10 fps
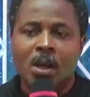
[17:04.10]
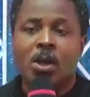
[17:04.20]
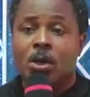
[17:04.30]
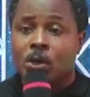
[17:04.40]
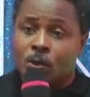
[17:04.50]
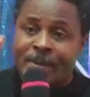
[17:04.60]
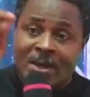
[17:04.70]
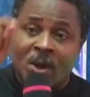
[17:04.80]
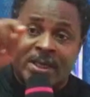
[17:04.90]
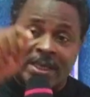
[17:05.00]
You may
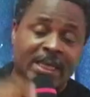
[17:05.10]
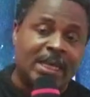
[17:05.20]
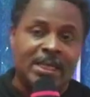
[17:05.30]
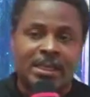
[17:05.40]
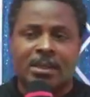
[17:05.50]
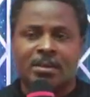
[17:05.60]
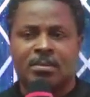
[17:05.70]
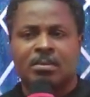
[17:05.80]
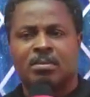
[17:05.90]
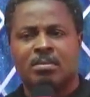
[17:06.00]
not see it,
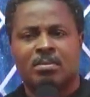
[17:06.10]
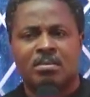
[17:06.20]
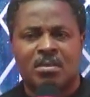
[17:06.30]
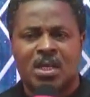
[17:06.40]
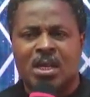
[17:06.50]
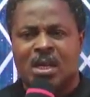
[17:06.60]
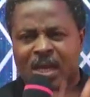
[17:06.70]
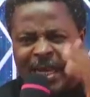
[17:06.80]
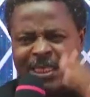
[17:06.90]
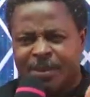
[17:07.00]

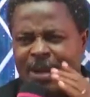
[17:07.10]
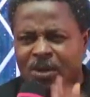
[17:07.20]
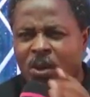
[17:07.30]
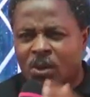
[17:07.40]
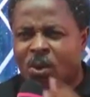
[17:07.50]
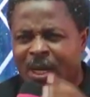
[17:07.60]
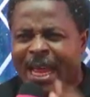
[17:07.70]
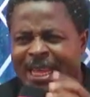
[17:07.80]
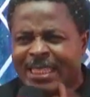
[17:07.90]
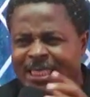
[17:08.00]
it may not look like
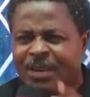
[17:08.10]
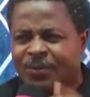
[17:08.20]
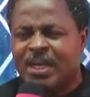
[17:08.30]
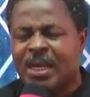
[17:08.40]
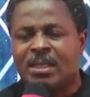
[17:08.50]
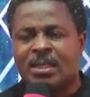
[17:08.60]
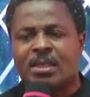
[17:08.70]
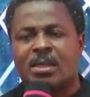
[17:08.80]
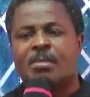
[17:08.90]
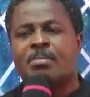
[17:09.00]
it's evident,
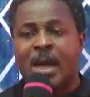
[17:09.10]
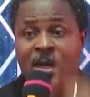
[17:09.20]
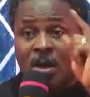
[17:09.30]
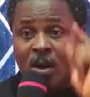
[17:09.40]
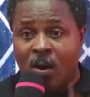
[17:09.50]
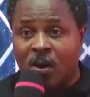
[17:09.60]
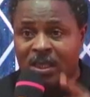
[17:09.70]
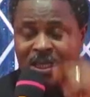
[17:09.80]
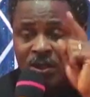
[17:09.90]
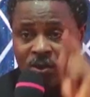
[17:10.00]
but God
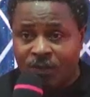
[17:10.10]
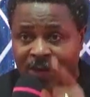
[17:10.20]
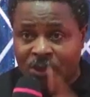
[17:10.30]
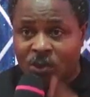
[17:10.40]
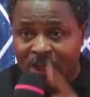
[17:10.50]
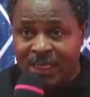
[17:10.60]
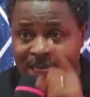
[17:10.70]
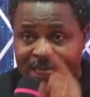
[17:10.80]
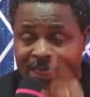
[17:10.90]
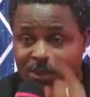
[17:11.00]
is overturning
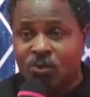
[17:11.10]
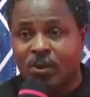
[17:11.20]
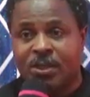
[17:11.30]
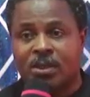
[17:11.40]
that situation.